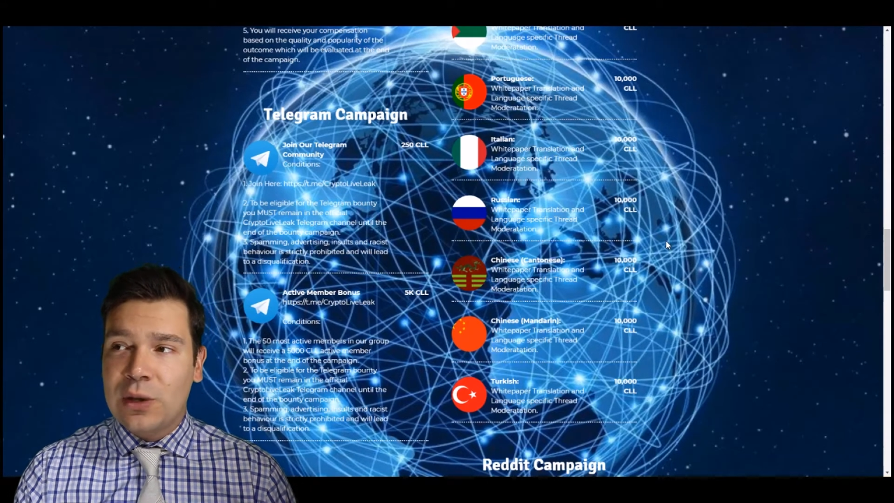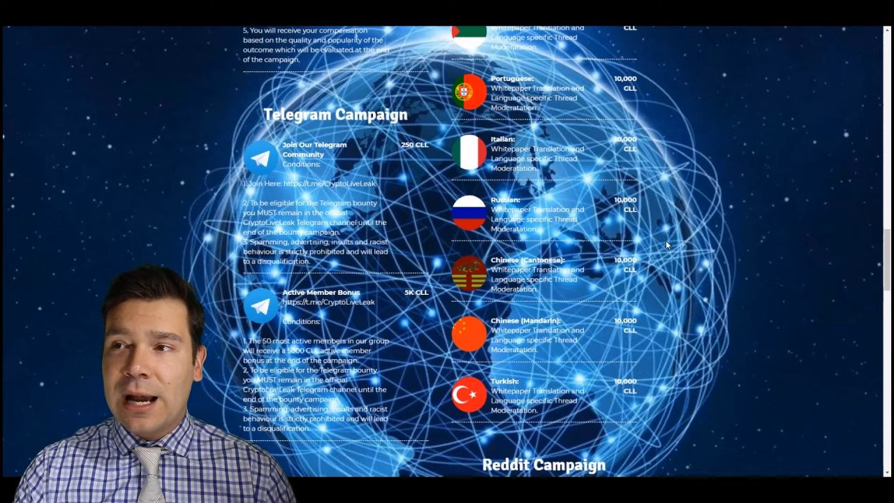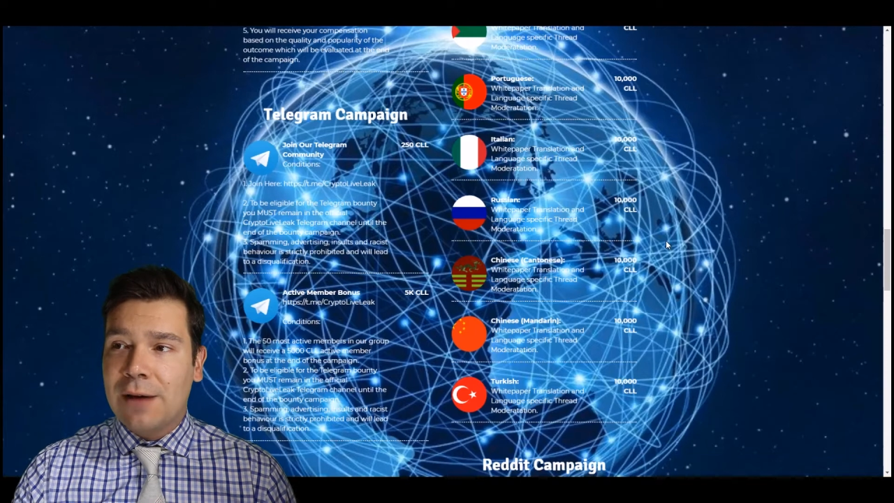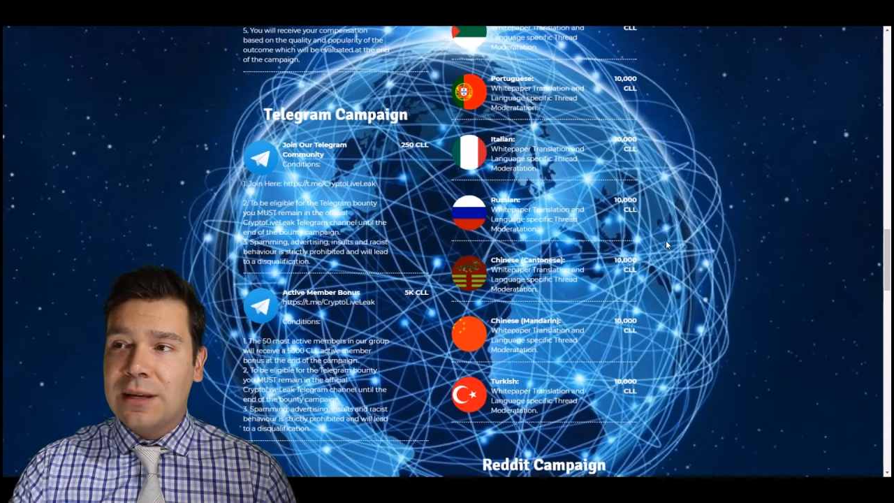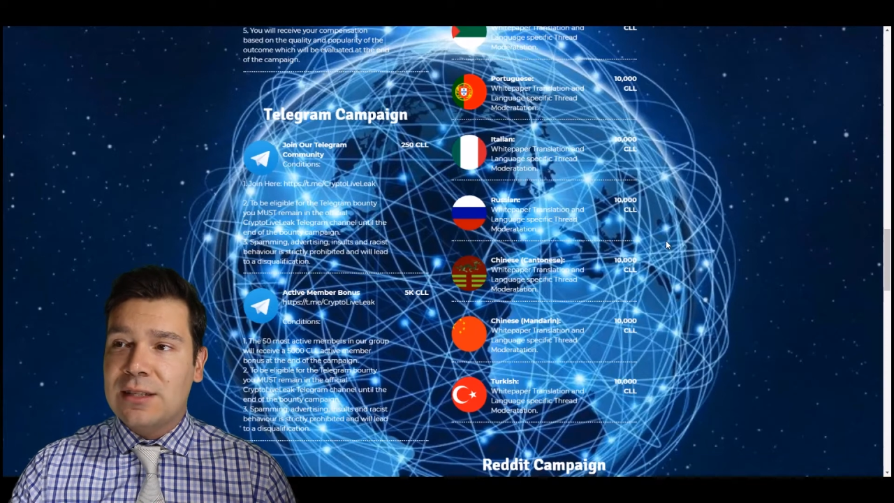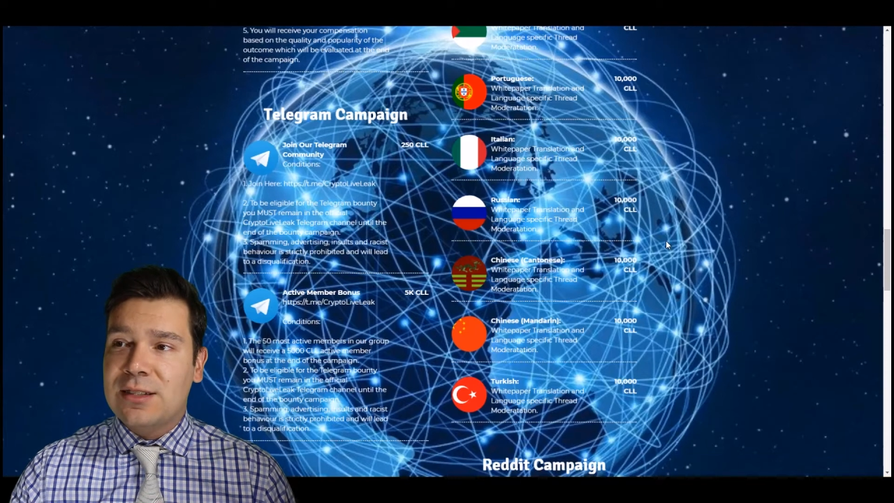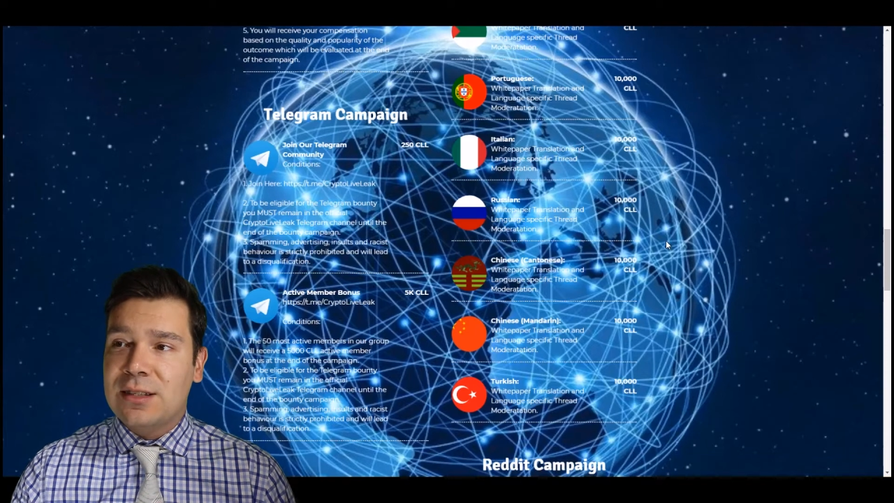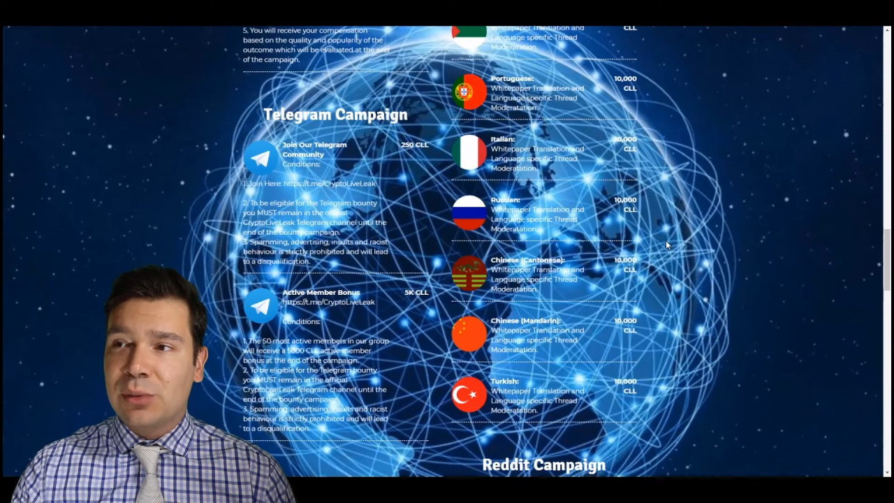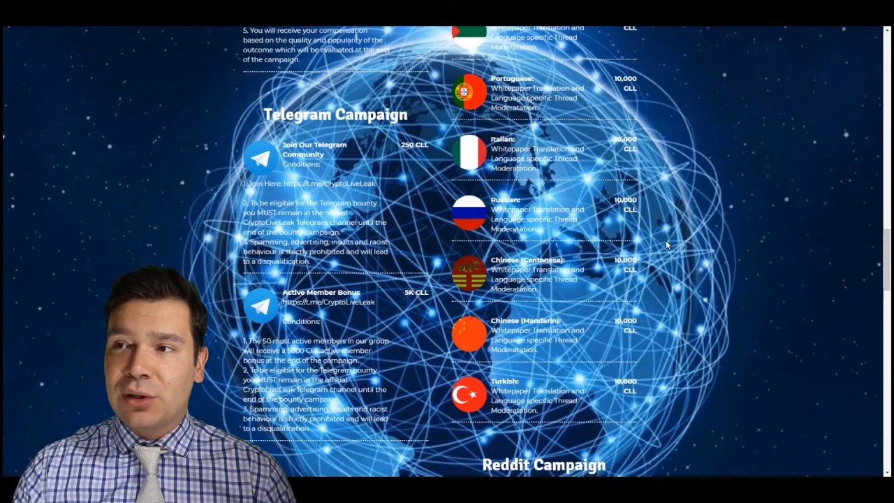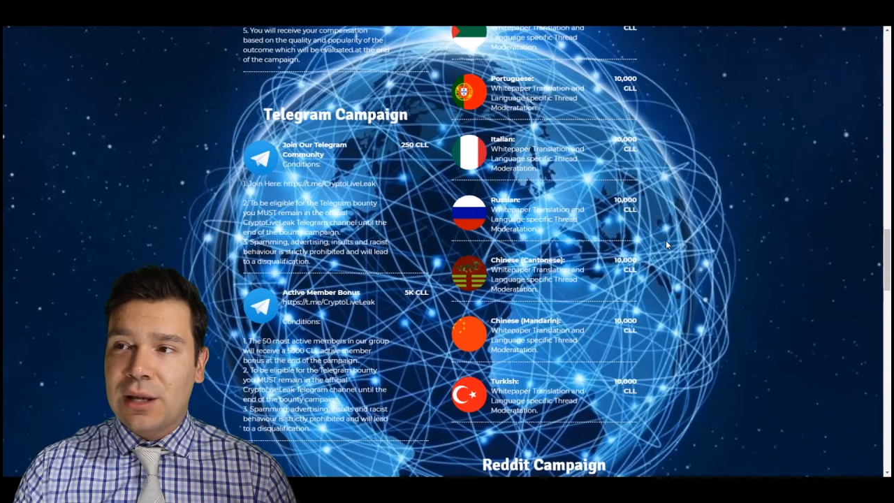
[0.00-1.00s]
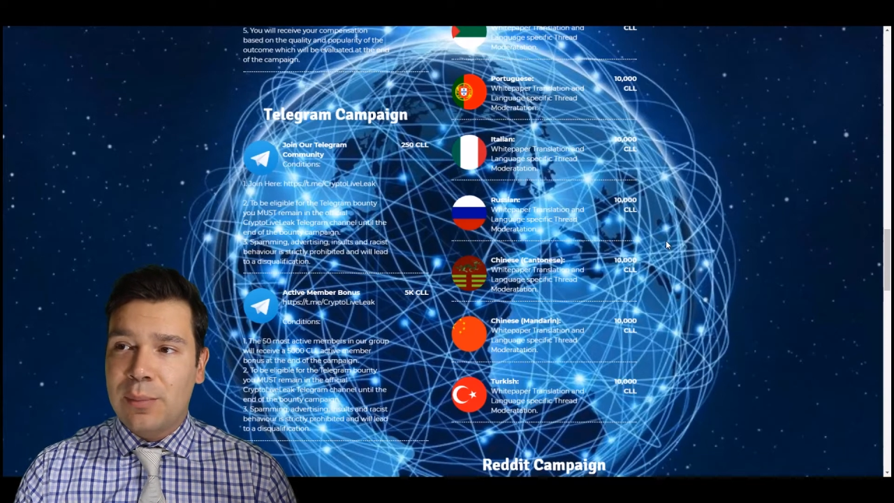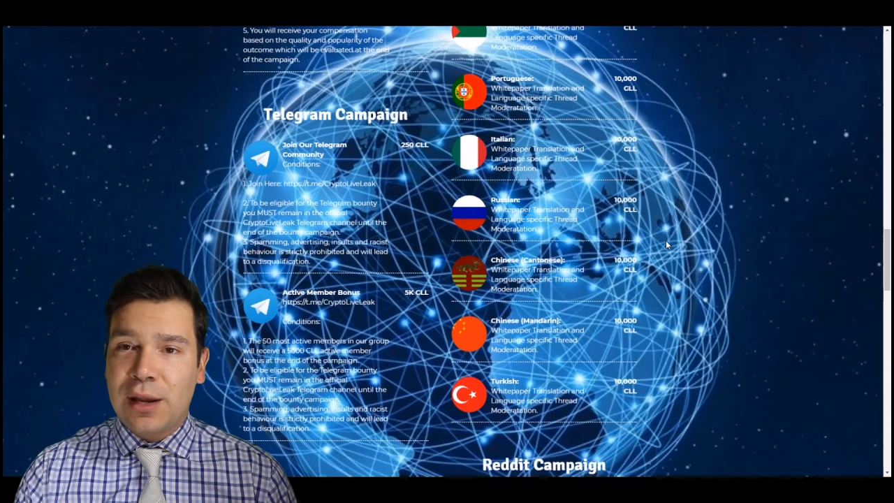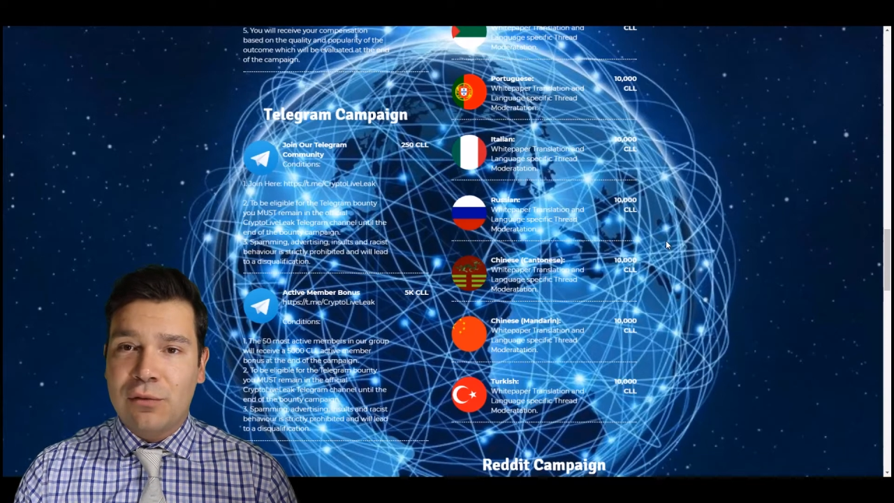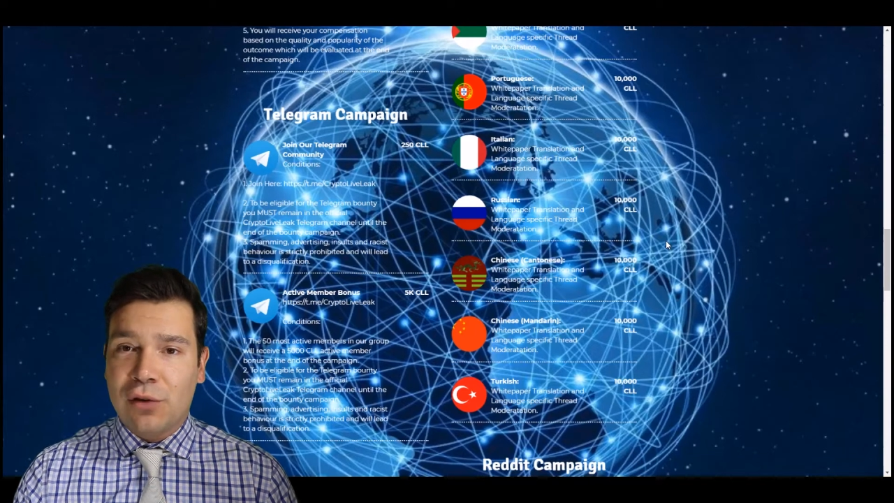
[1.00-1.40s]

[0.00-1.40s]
we have a similar campaign